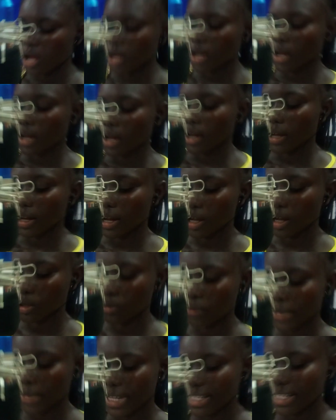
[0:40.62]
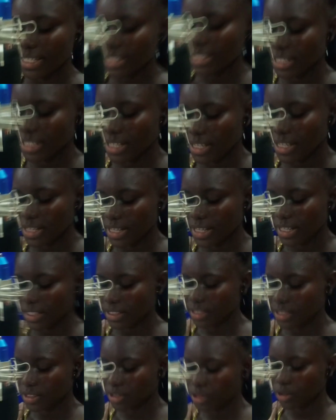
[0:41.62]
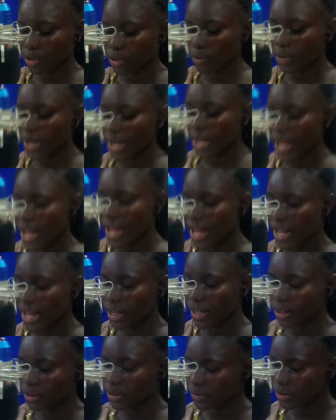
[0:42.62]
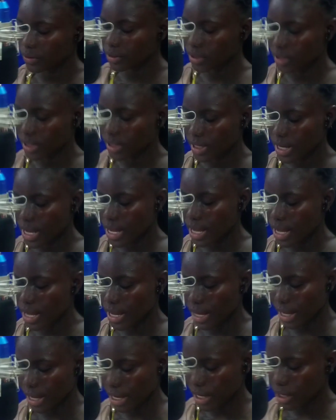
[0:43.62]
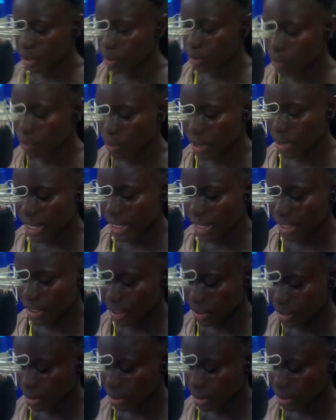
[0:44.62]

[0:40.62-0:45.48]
How many nights do we have to lie awake?